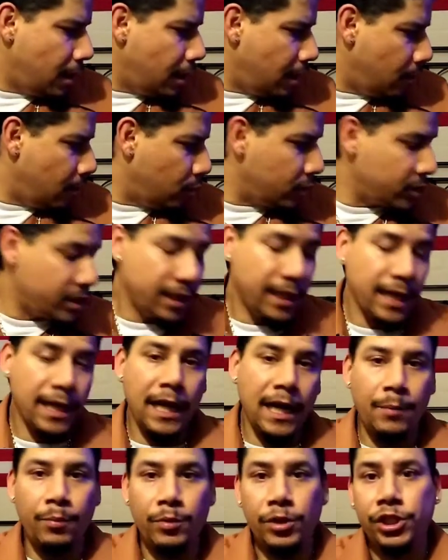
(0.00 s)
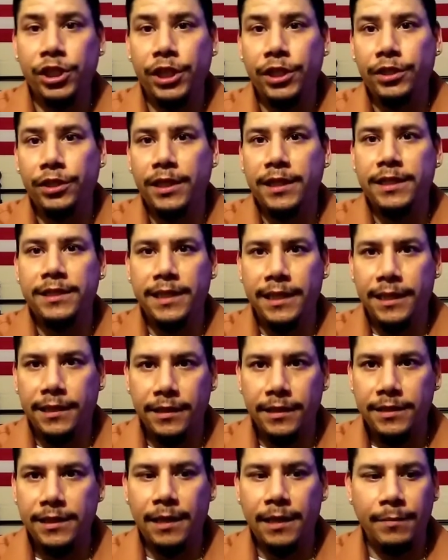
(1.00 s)
Um, once again, I appreciate you guys
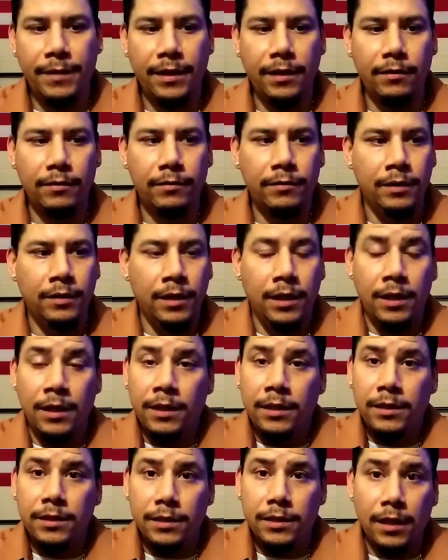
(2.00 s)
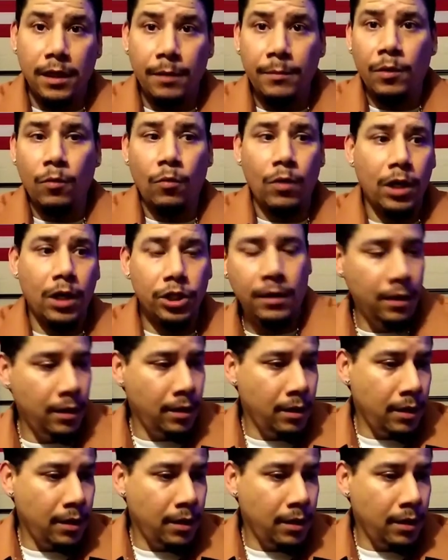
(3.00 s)
taking the time out to come and watch.